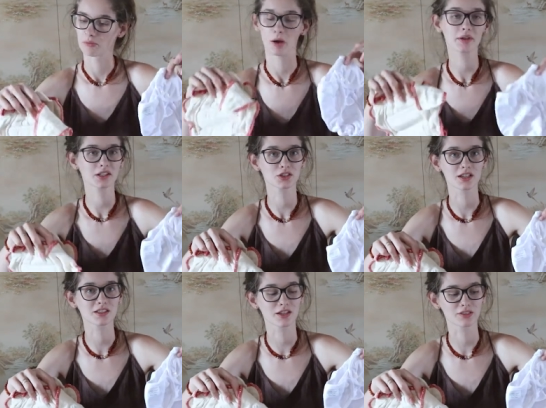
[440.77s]
I'm probably gonna
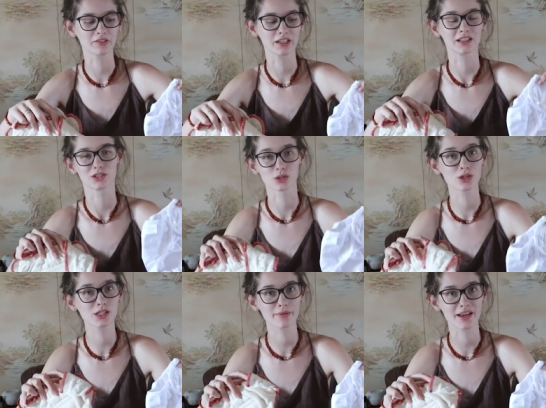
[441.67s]
try this on Vivian as soon
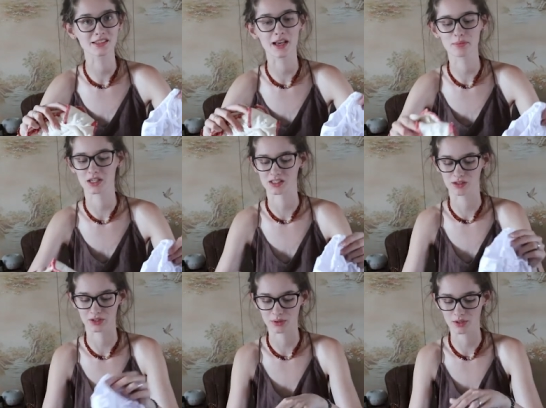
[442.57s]
as she wakes up because I
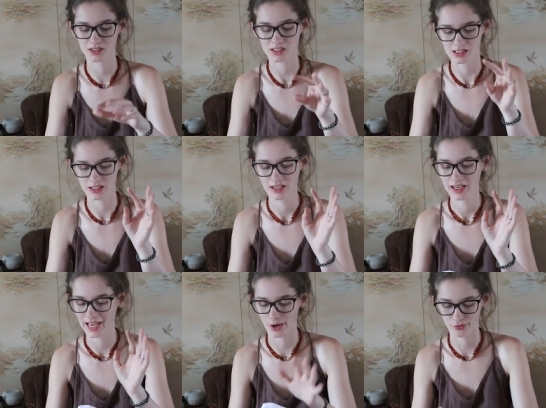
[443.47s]
really wanna see
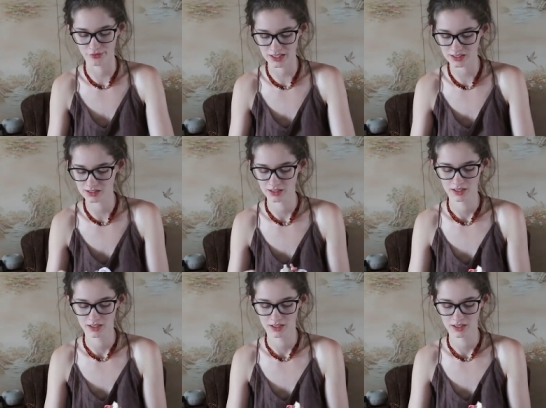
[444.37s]
how it fits.